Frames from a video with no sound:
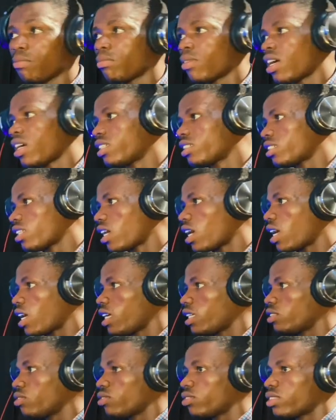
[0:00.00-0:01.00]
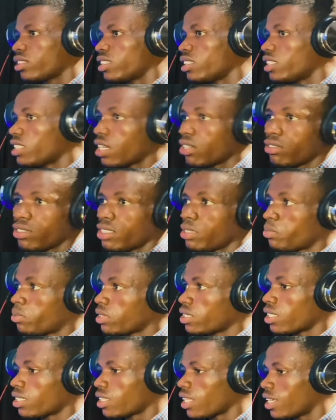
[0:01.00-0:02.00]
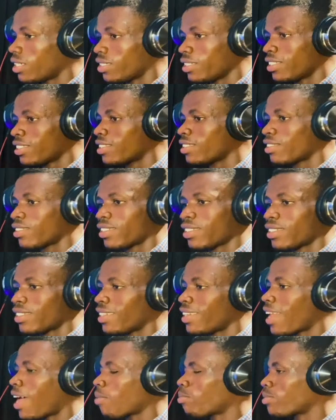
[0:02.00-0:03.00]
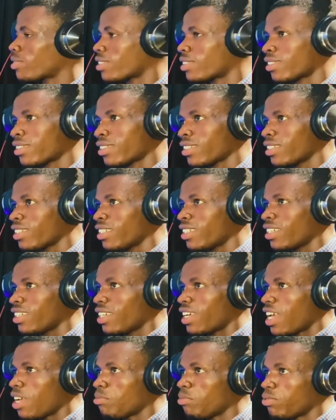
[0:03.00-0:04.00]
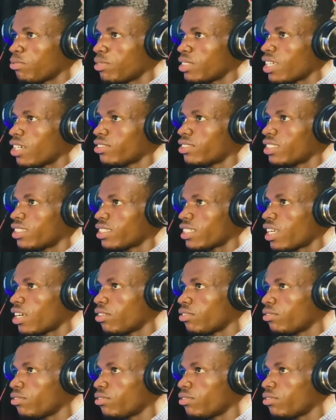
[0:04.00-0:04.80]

and I just downloaded the preset and it slaps. And without this now,